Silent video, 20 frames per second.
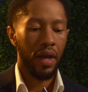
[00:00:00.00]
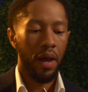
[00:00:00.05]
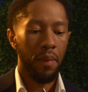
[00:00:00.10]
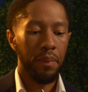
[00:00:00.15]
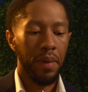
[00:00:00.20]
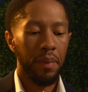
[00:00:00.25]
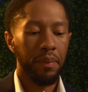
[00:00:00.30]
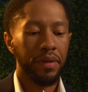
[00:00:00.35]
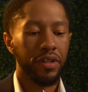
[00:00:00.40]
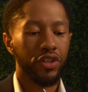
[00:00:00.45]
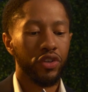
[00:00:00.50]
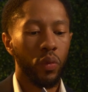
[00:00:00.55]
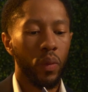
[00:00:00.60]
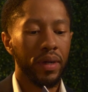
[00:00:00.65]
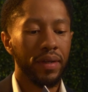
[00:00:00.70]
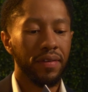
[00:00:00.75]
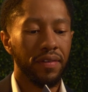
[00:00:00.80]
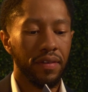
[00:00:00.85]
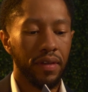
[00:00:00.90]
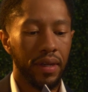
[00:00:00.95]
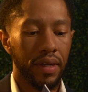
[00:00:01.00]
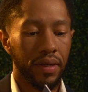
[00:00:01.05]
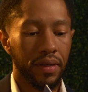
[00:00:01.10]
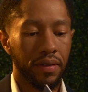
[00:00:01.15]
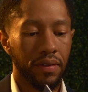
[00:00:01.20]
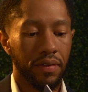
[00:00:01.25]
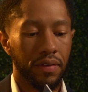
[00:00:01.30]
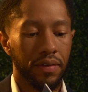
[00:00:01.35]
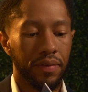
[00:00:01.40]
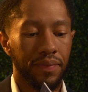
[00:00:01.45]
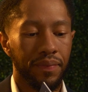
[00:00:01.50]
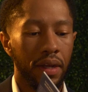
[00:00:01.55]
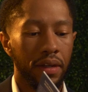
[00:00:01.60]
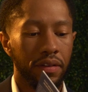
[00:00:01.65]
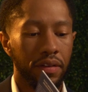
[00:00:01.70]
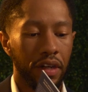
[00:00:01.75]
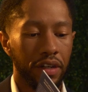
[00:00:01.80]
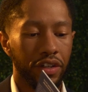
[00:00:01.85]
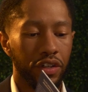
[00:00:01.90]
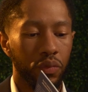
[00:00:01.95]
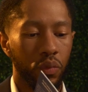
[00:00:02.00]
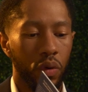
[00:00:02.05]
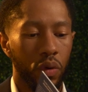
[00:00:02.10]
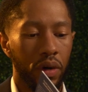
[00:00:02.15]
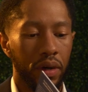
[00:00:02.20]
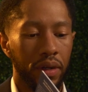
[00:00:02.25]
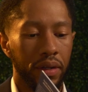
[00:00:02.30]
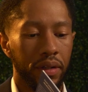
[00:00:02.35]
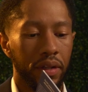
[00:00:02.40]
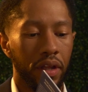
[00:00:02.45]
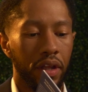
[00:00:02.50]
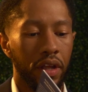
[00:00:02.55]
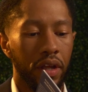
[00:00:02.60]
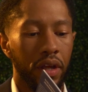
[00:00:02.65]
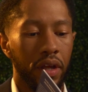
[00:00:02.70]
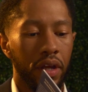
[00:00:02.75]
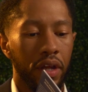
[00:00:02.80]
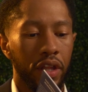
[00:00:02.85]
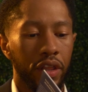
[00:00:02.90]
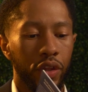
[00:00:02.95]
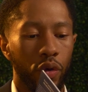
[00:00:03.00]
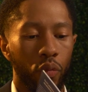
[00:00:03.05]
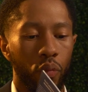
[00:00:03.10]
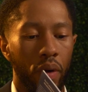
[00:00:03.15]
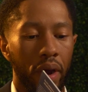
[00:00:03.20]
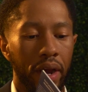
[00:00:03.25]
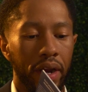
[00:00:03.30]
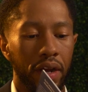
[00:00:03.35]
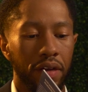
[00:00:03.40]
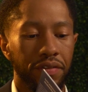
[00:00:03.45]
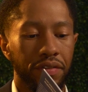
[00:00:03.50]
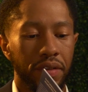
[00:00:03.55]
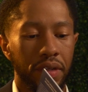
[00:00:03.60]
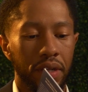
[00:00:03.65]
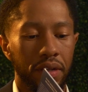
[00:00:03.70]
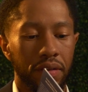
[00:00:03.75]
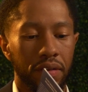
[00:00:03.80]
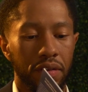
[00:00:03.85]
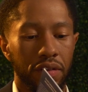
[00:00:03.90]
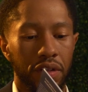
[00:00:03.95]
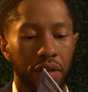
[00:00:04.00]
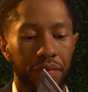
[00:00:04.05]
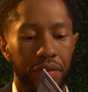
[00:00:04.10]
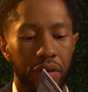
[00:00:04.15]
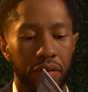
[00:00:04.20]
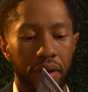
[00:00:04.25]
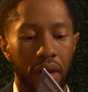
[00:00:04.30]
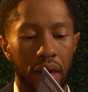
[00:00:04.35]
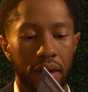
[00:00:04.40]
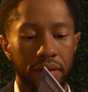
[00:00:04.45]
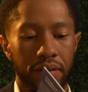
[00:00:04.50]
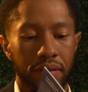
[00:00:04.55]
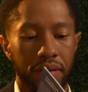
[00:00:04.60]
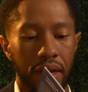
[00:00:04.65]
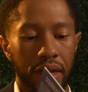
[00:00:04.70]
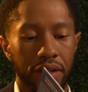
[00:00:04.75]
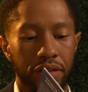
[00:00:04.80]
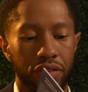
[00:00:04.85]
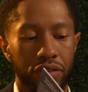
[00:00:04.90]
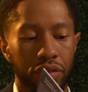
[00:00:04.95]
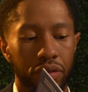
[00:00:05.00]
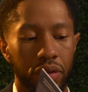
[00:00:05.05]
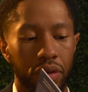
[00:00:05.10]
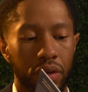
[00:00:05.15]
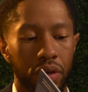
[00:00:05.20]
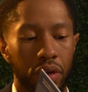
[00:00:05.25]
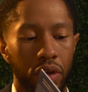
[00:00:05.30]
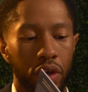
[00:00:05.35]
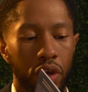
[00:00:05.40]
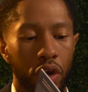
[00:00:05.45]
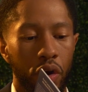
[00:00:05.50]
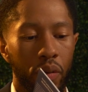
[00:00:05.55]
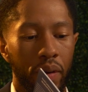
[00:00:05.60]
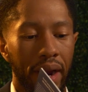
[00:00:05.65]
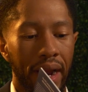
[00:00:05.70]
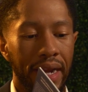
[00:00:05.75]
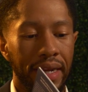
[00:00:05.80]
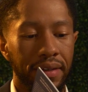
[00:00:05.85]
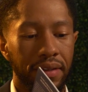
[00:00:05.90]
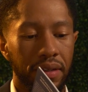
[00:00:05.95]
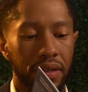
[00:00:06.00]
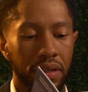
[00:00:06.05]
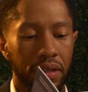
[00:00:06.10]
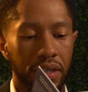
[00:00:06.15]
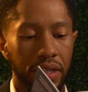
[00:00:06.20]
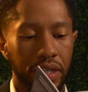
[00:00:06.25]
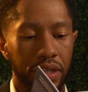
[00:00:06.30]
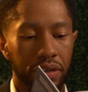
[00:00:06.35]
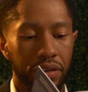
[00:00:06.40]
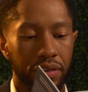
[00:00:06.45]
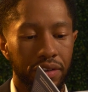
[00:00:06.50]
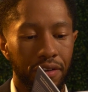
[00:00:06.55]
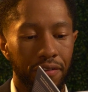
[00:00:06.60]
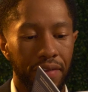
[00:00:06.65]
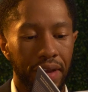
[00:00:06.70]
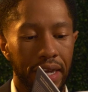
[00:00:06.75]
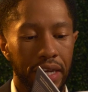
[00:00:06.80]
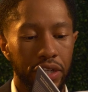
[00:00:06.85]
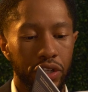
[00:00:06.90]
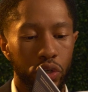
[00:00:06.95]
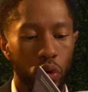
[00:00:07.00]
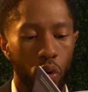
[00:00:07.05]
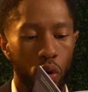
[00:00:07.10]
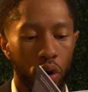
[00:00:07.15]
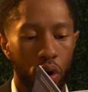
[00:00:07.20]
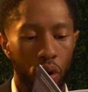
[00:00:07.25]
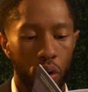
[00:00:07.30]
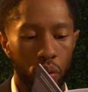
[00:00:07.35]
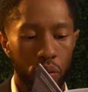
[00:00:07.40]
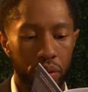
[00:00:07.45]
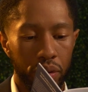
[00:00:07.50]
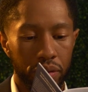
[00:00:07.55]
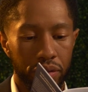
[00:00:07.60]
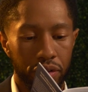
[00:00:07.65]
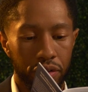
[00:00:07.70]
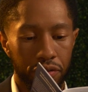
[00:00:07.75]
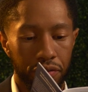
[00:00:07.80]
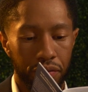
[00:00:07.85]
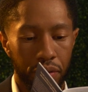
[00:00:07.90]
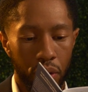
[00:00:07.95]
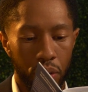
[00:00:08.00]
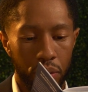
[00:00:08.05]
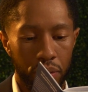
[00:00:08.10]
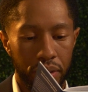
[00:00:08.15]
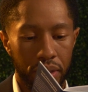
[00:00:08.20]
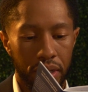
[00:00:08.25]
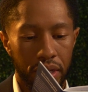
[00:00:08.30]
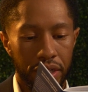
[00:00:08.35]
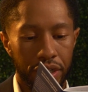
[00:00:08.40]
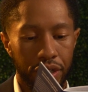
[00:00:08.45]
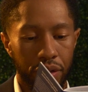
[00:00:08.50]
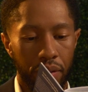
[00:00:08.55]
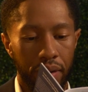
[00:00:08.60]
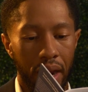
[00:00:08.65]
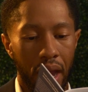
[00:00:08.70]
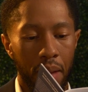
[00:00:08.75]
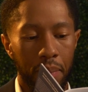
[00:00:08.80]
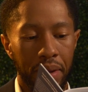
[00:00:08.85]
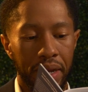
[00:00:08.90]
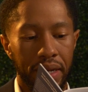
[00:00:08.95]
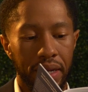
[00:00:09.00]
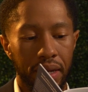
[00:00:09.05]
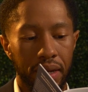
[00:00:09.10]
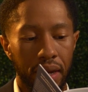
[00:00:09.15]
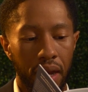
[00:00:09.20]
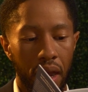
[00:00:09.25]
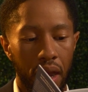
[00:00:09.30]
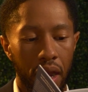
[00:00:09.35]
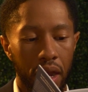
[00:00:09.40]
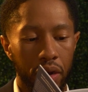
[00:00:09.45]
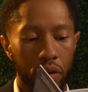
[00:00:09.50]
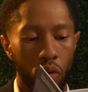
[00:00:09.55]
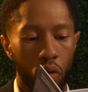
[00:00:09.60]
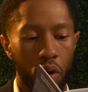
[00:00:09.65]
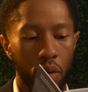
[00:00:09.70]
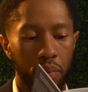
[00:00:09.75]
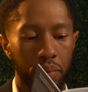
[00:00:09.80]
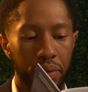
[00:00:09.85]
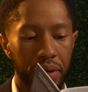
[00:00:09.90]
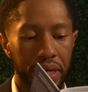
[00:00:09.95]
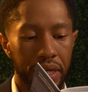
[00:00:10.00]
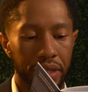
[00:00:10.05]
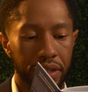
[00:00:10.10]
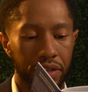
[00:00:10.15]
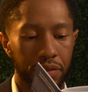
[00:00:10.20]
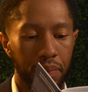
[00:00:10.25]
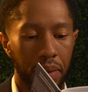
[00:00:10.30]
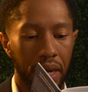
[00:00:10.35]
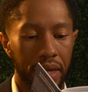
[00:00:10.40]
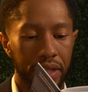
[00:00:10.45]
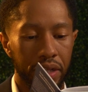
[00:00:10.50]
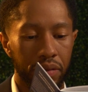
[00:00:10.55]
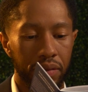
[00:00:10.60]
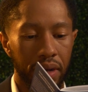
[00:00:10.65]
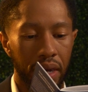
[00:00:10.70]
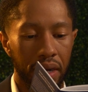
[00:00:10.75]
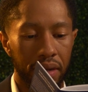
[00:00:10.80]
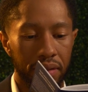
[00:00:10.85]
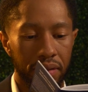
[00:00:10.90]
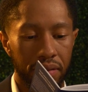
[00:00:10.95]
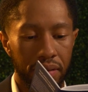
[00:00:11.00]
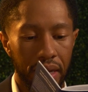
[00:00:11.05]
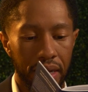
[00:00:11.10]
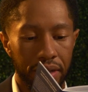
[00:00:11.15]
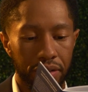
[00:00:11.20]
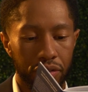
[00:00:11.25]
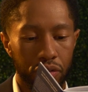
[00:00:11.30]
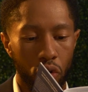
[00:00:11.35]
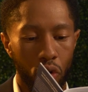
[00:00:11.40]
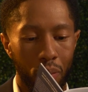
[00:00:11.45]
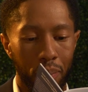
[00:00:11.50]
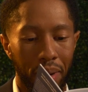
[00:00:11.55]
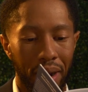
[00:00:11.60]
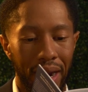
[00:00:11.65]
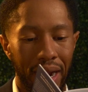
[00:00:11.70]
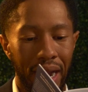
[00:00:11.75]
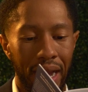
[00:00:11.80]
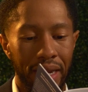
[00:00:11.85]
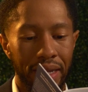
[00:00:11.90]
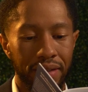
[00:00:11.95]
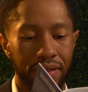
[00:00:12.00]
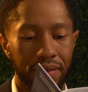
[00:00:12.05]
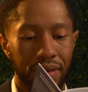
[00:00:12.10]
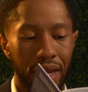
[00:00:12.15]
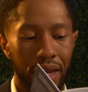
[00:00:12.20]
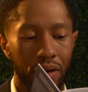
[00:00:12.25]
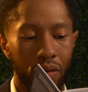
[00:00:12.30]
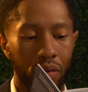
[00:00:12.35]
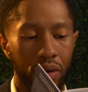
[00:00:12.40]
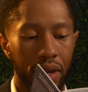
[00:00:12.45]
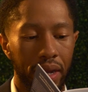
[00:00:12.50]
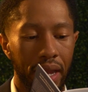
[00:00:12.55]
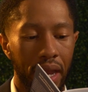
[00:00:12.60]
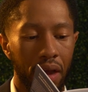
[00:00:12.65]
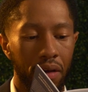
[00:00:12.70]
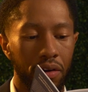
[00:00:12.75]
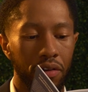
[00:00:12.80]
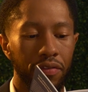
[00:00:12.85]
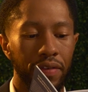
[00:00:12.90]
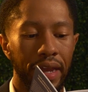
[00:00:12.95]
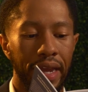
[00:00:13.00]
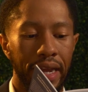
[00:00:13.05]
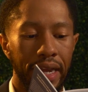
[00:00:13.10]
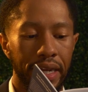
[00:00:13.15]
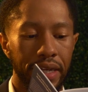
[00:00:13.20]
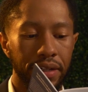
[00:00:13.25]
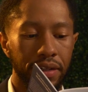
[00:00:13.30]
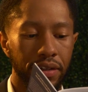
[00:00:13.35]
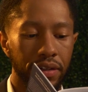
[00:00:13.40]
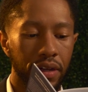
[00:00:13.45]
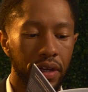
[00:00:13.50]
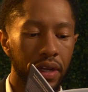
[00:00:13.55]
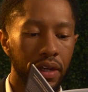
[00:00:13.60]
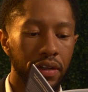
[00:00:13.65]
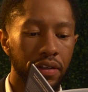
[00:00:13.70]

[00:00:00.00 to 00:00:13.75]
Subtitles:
Amendment 26, Section 1, the right of citizens of the United States who are 18 years of age or older to vote shall not be denied or abridged by the United States or by any state on account of age.